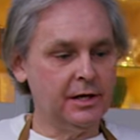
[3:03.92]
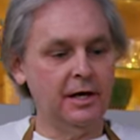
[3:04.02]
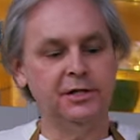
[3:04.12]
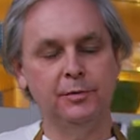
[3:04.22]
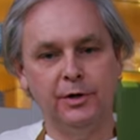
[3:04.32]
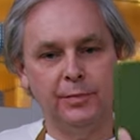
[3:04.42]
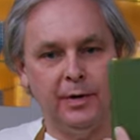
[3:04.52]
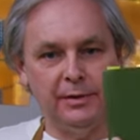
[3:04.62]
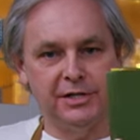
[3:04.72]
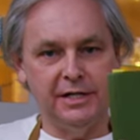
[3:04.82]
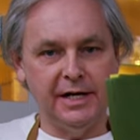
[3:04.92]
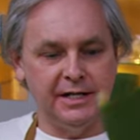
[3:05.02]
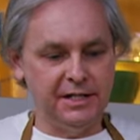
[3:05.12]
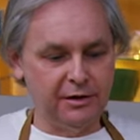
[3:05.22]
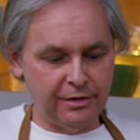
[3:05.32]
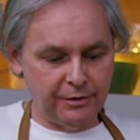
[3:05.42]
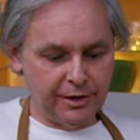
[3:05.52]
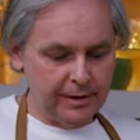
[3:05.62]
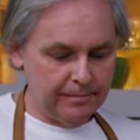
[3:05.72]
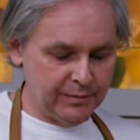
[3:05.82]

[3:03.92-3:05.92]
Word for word: cocktail book published in 1930.